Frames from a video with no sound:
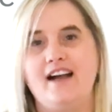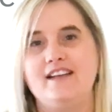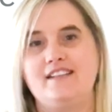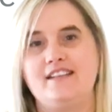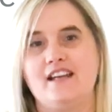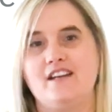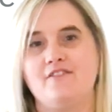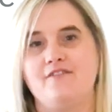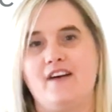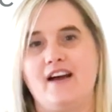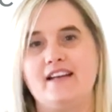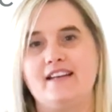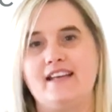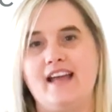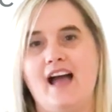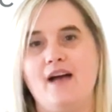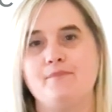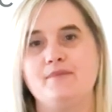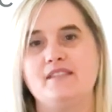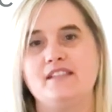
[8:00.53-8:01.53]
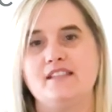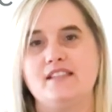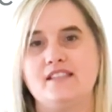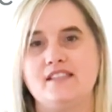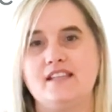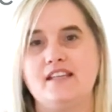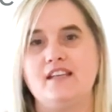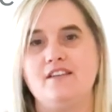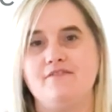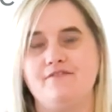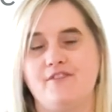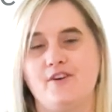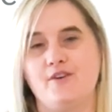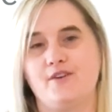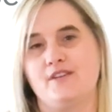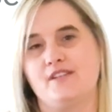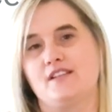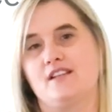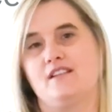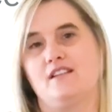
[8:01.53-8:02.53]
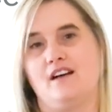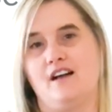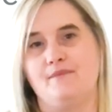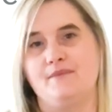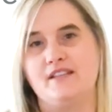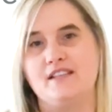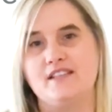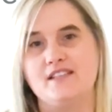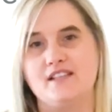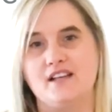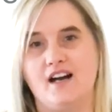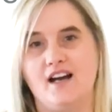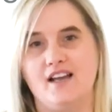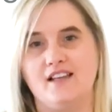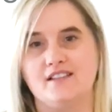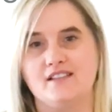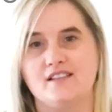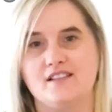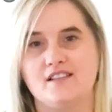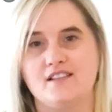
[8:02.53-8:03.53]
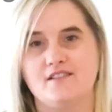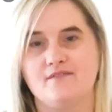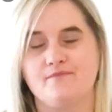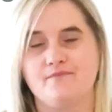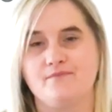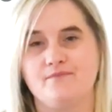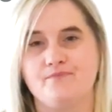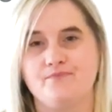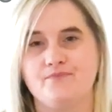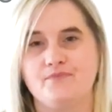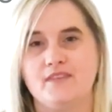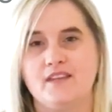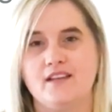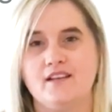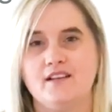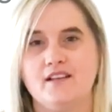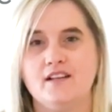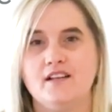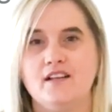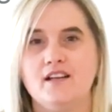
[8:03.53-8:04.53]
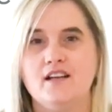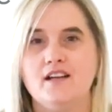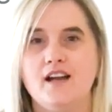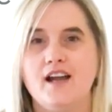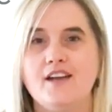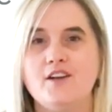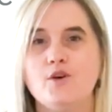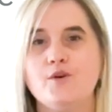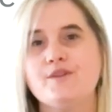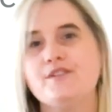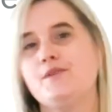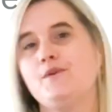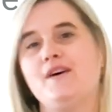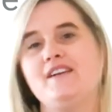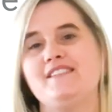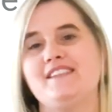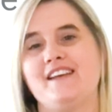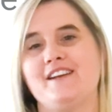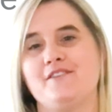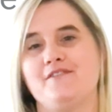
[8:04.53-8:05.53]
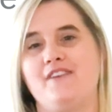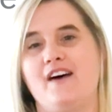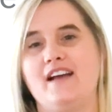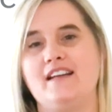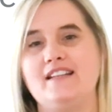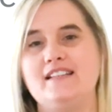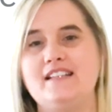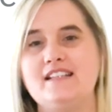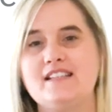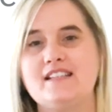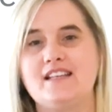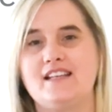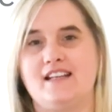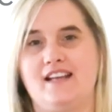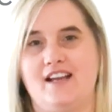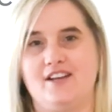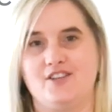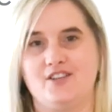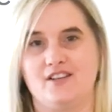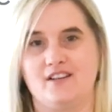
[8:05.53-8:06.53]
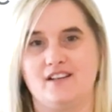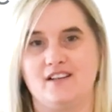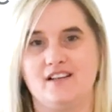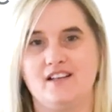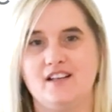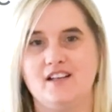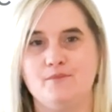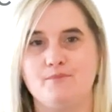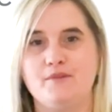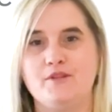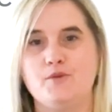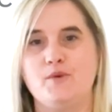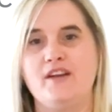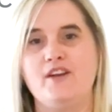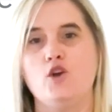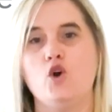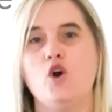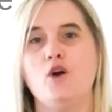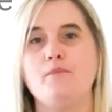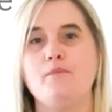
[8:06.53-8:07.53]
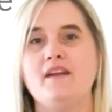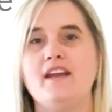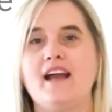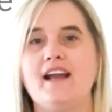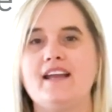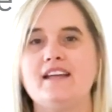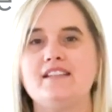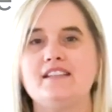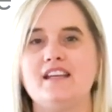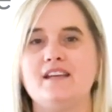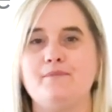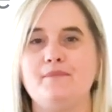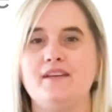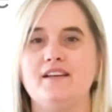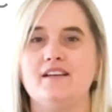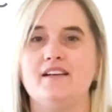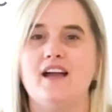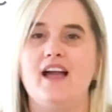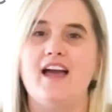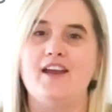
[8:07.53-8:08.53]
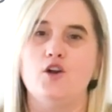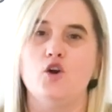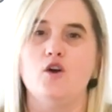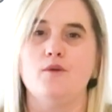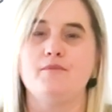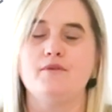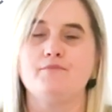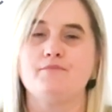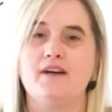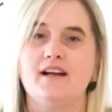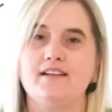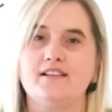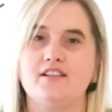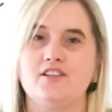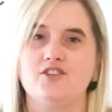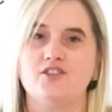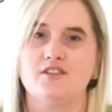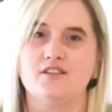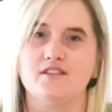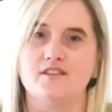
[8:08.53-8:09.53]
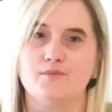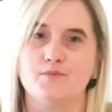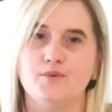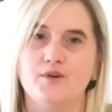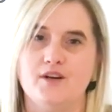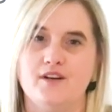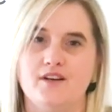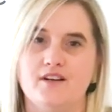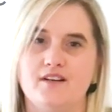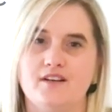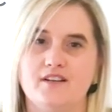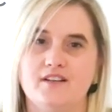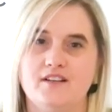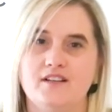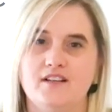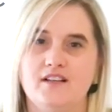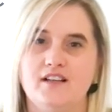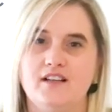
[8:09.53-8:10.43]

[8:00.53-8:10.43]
identified gaps in city-focused climate science. It also identified a disconnection between urban academia and urban practitioners' work,